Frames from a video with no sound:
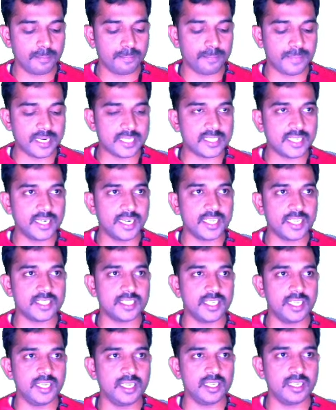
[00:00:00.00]
Percentage
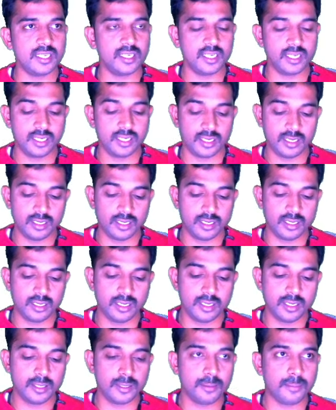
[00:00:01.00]
D
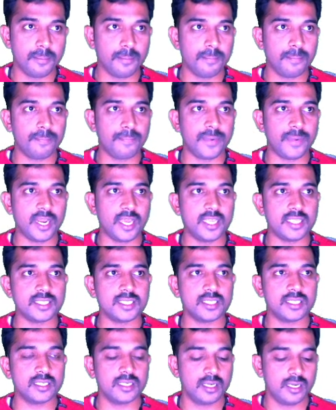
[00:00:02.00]

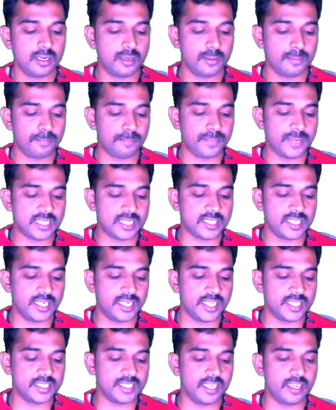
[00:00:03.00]
plus
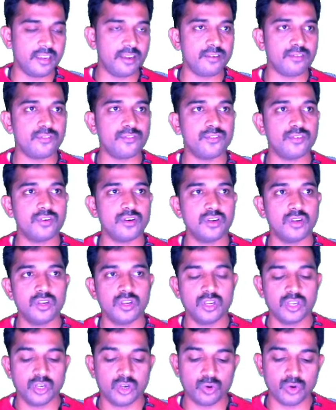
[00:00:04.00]
percentage F,
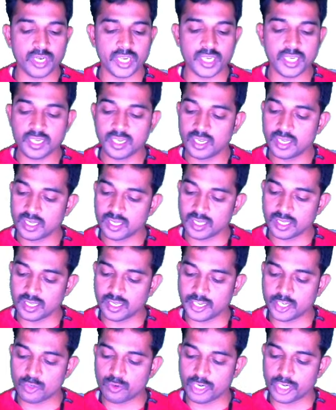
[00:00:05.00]
okay,
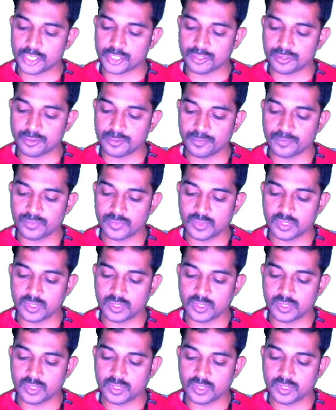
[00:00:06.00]
equal to